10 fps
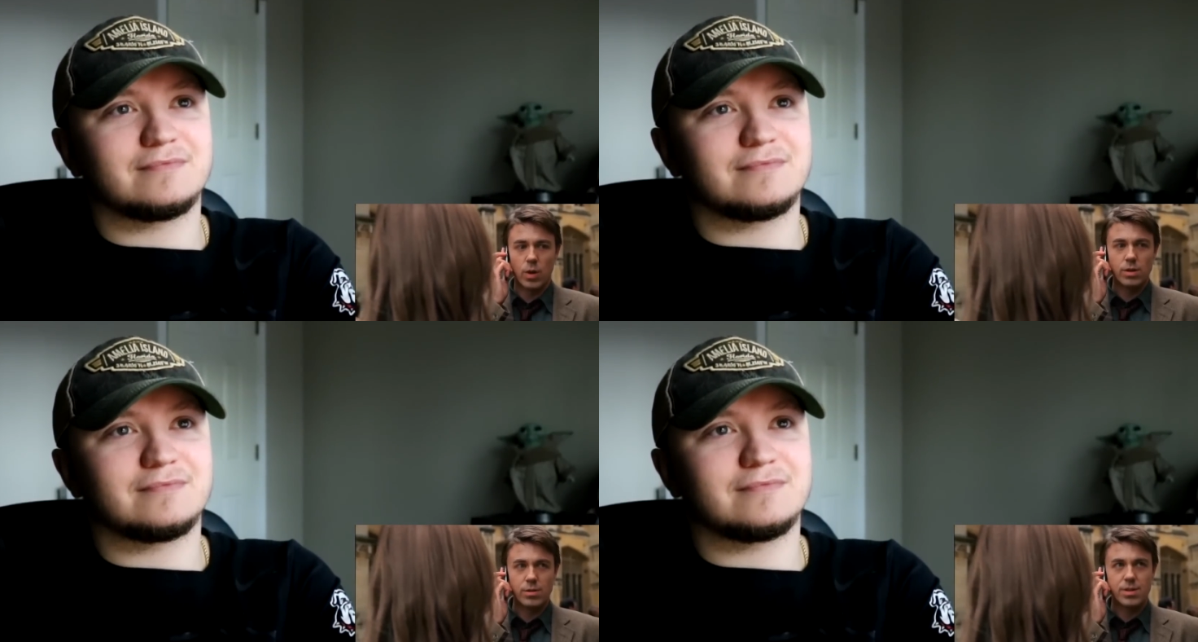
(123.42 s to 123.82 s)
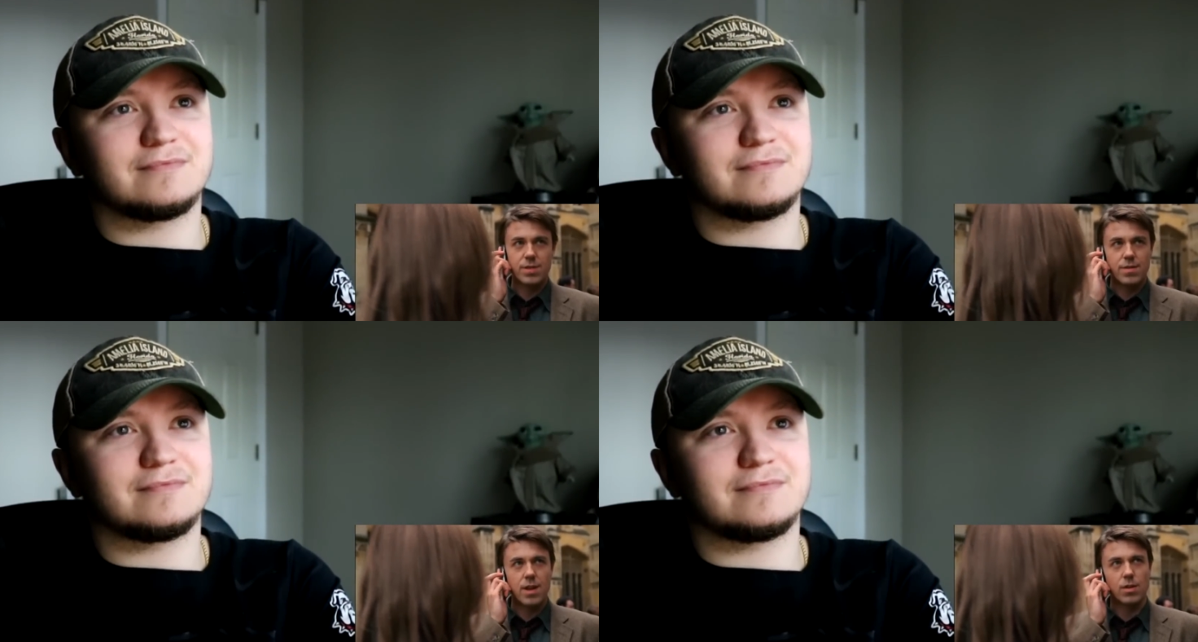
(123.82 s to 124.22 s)
Speaker 1: one or is it a
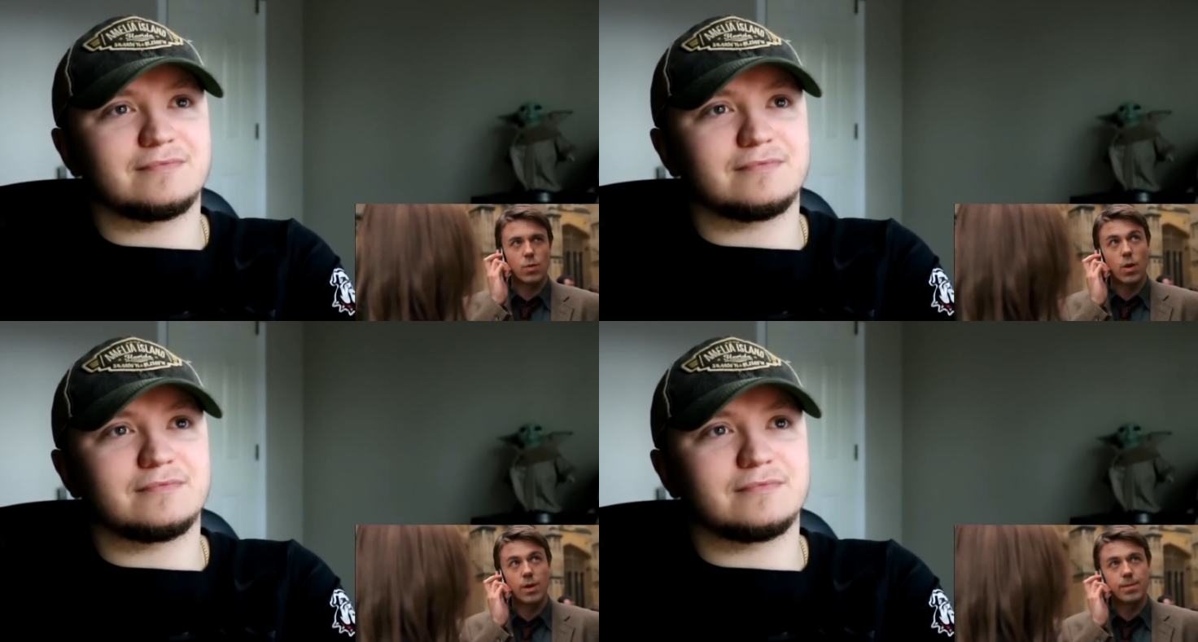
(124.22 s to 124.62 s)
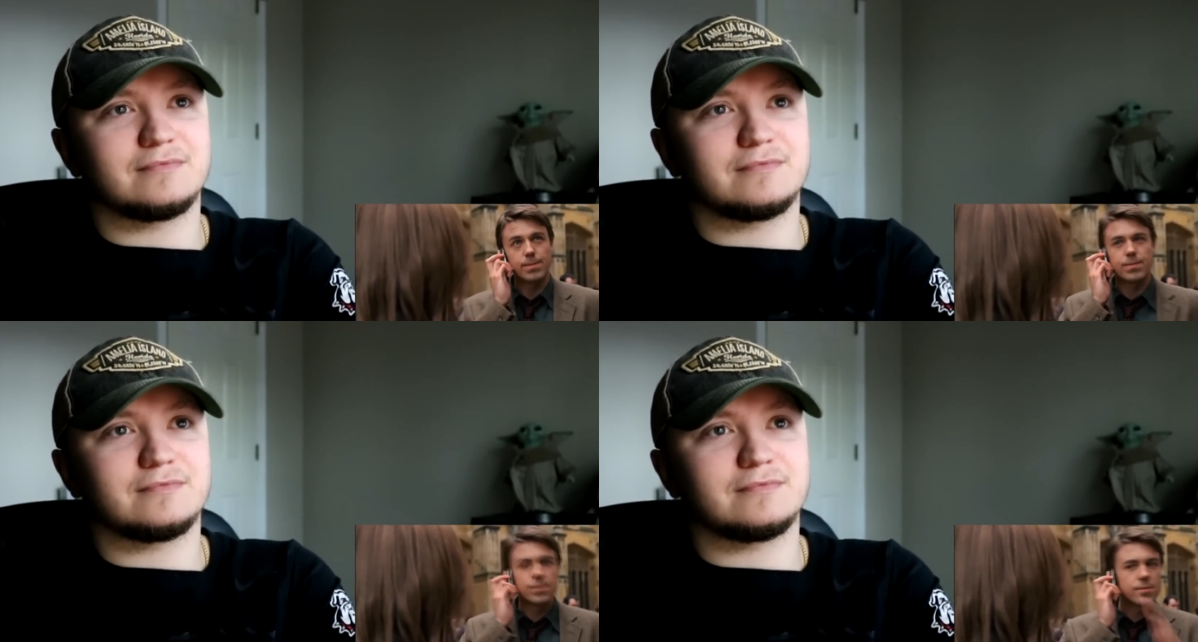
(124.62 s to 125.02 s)
violent one?
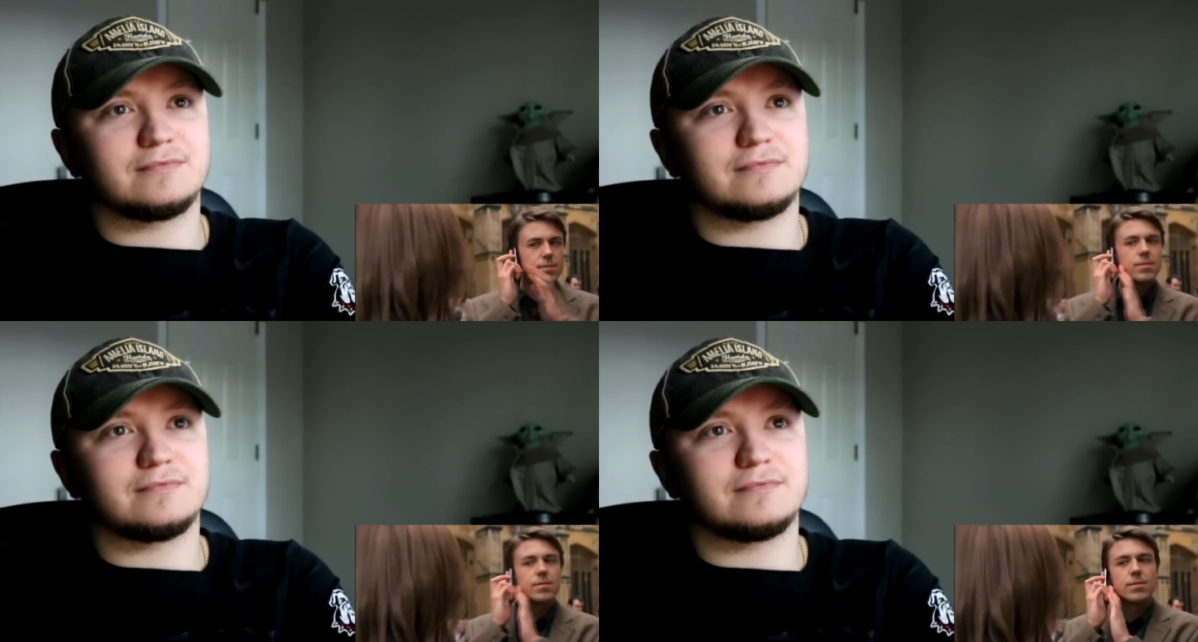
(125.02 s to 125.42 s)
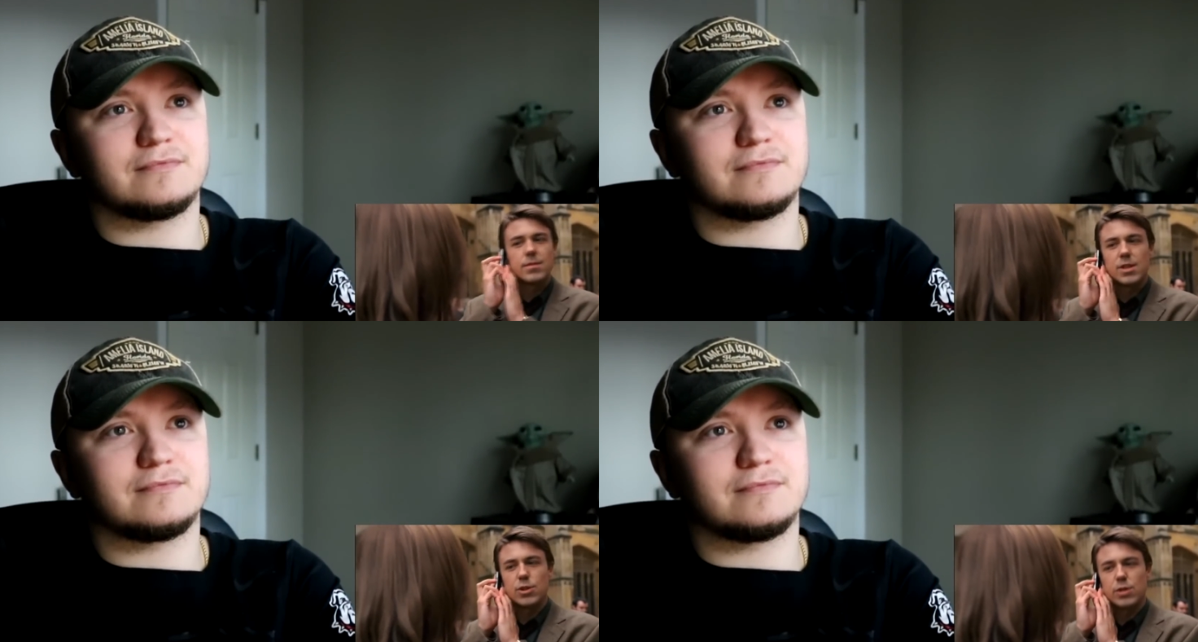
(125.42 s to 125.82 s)

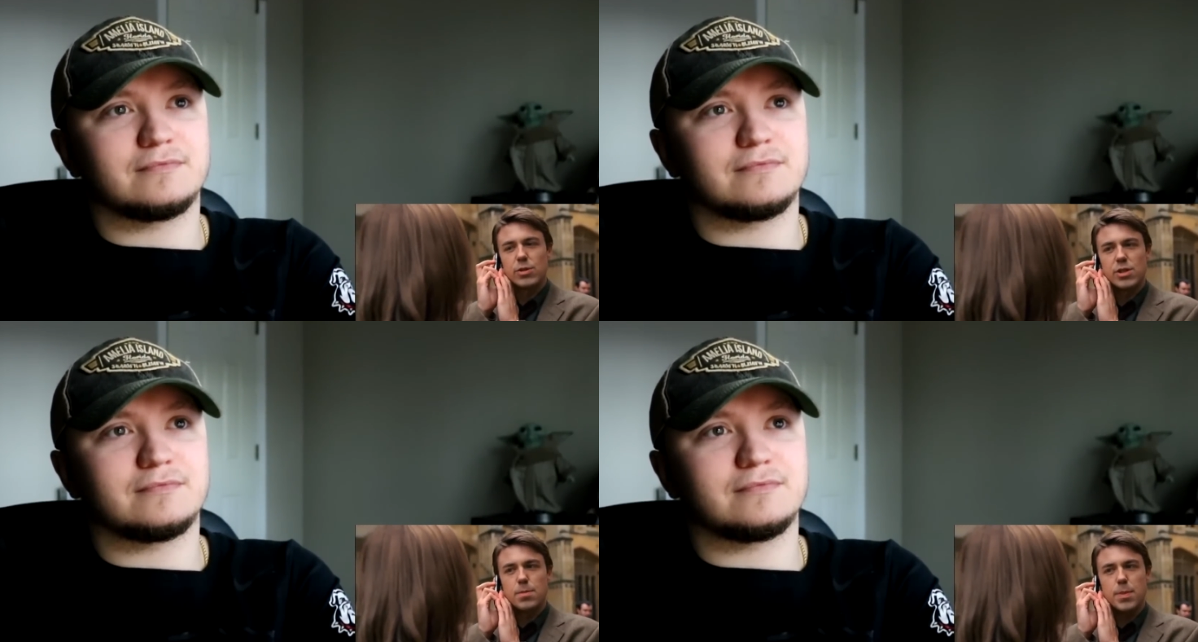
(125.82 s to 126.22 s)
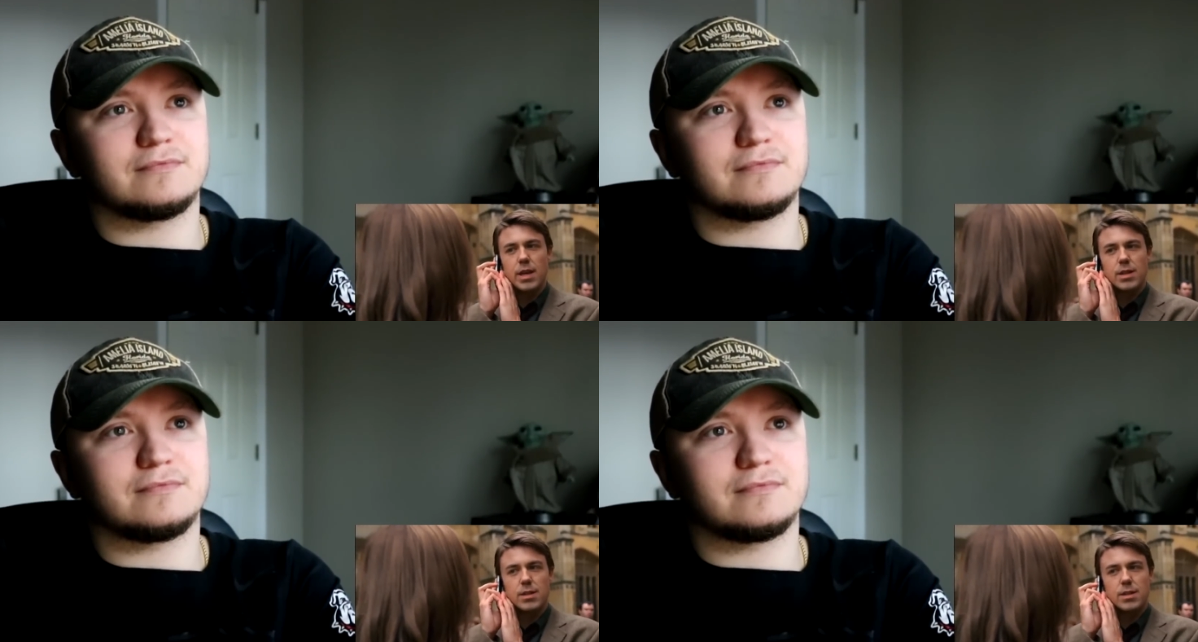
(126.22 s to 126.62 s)
Is your interest piqued?